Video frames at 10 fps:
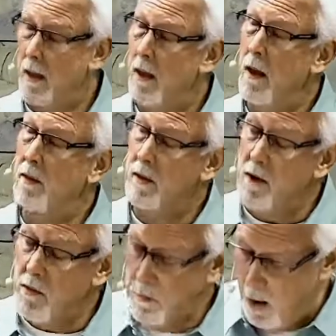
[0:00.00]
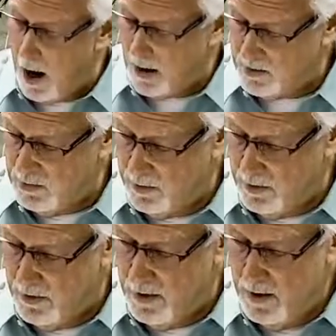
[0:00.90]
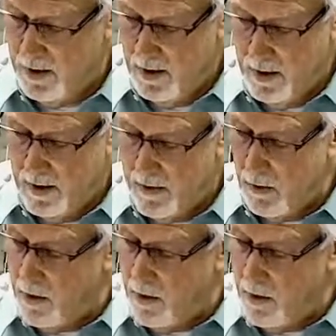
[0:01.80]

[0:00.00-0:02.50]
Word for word: It's even possible that